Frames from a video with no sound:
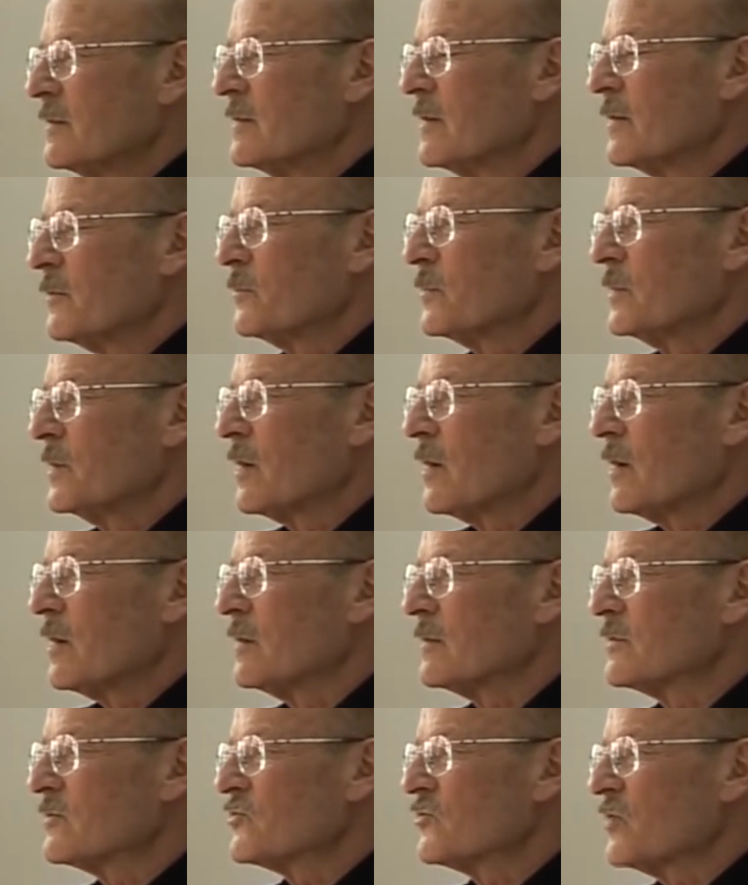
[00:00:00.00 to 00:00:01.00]
that we
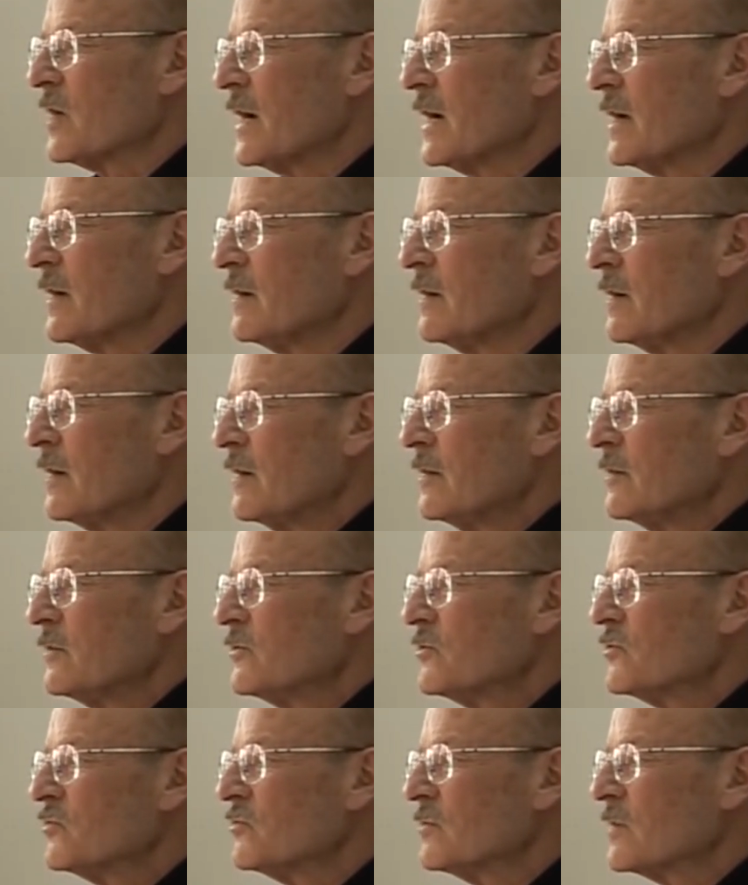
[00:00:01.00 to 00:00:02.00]
all try
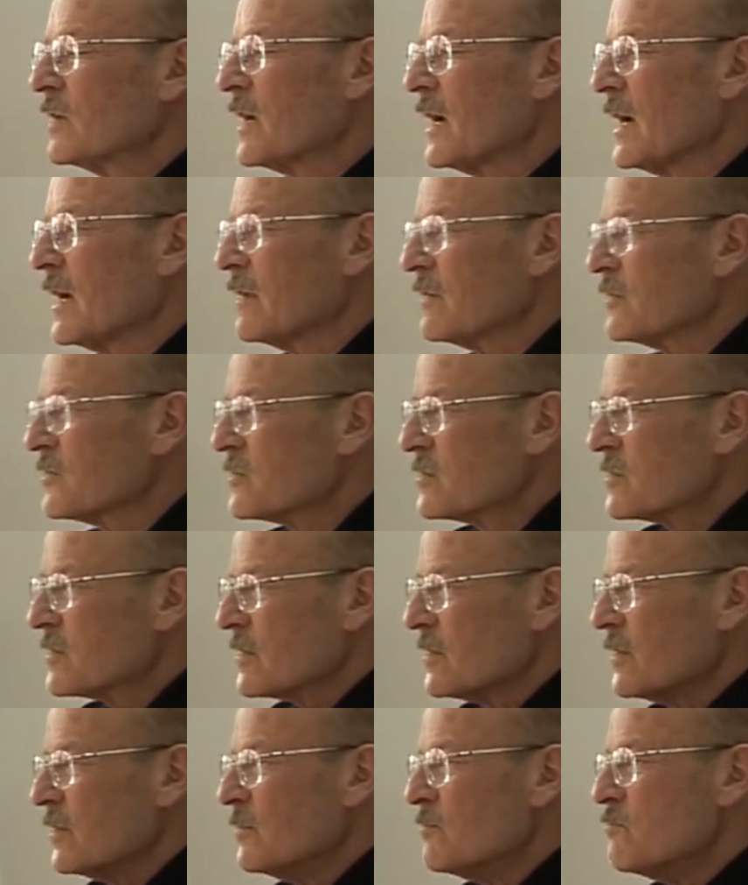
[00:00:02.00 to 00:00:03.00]
to
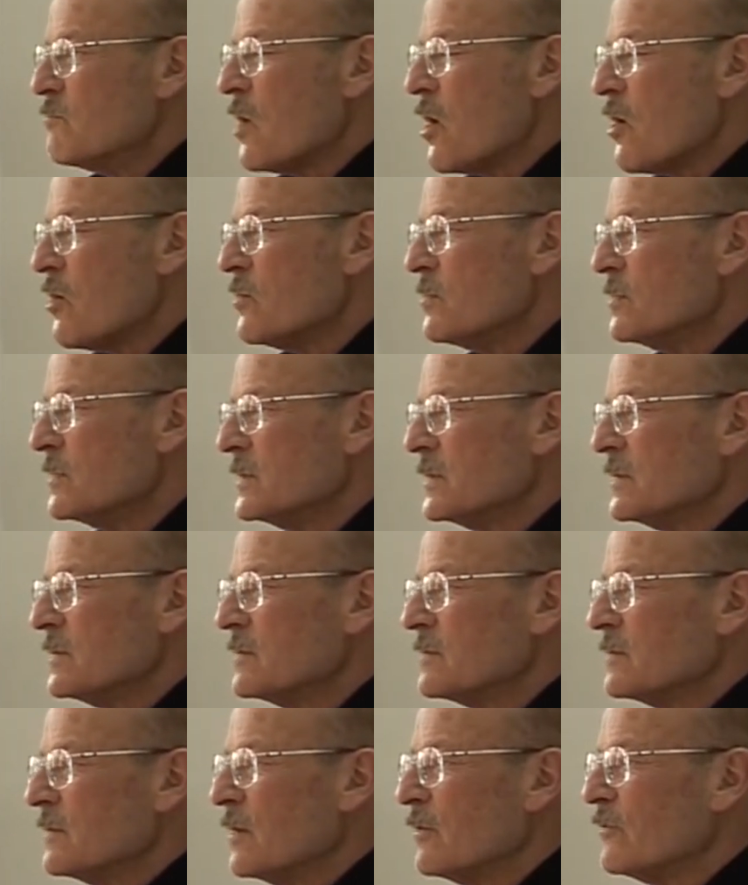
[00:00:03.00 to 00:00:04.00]
catch a moment
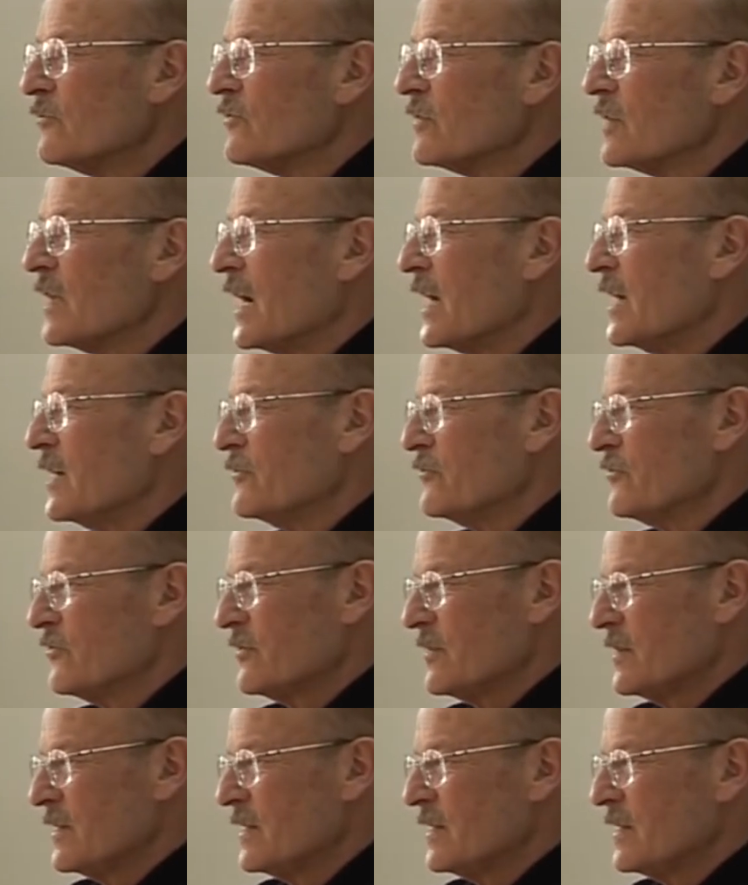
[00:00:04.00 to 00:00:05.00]
of
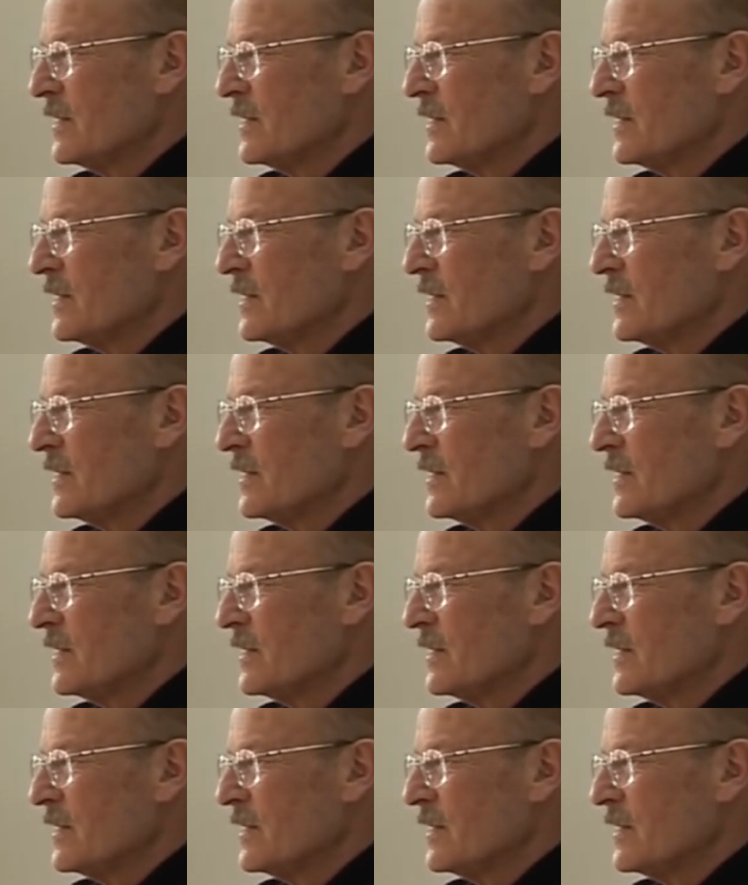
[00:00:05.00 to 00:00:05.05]
life